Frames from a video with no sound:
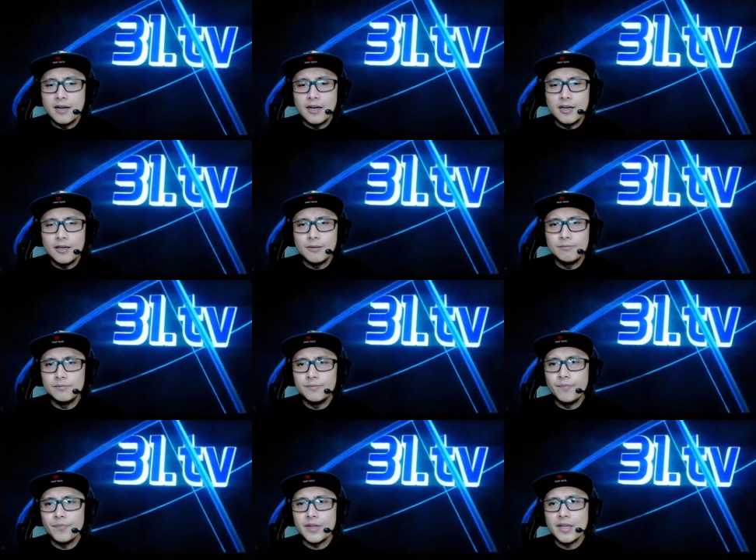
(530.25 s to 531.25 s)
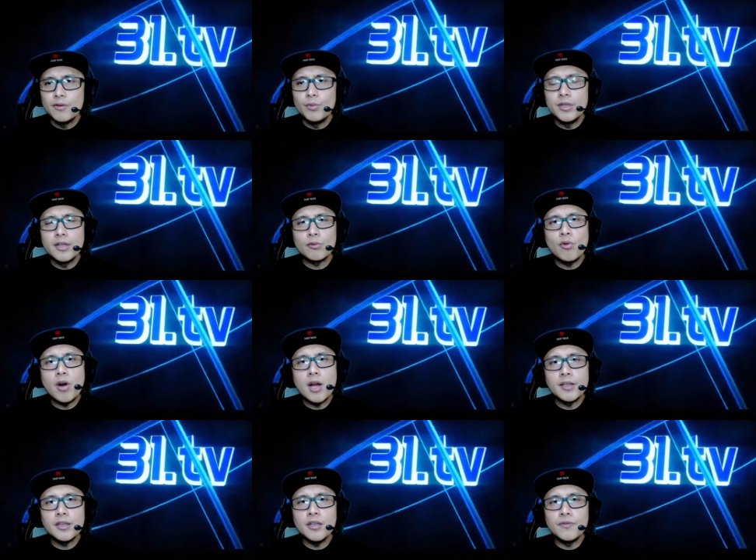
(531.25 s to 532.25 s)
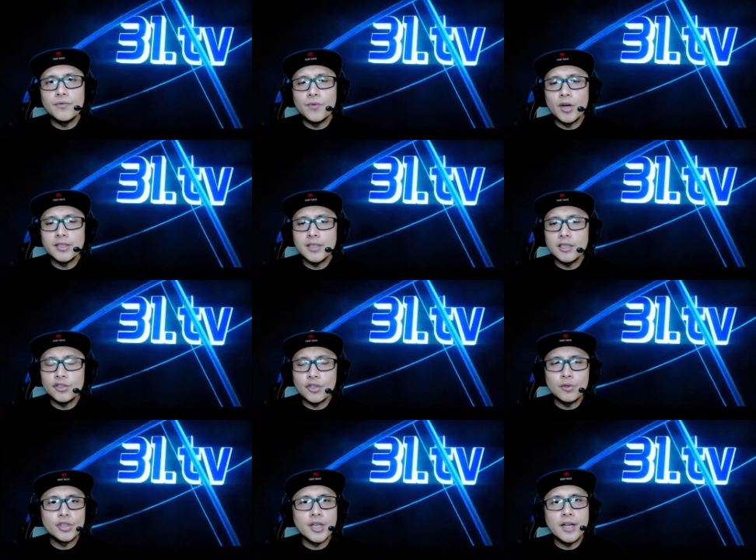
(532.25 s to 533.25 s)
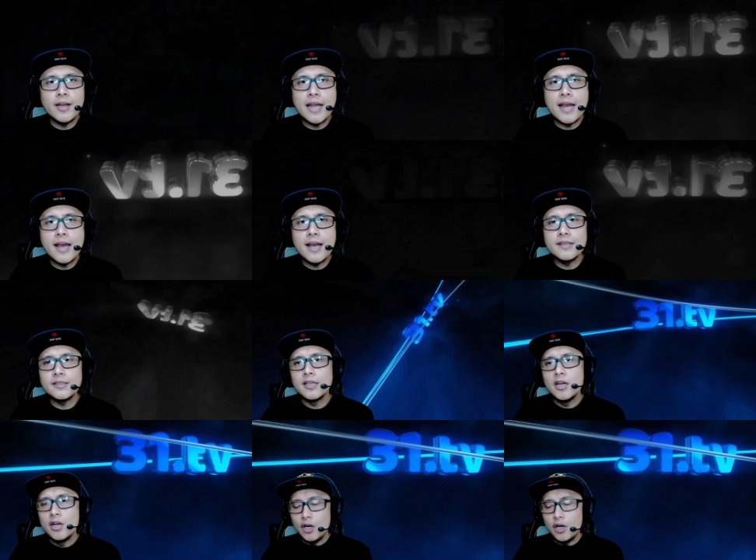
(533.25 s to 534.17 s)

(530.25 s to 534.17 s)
Um, with the quality of voice that Zhou Shen has.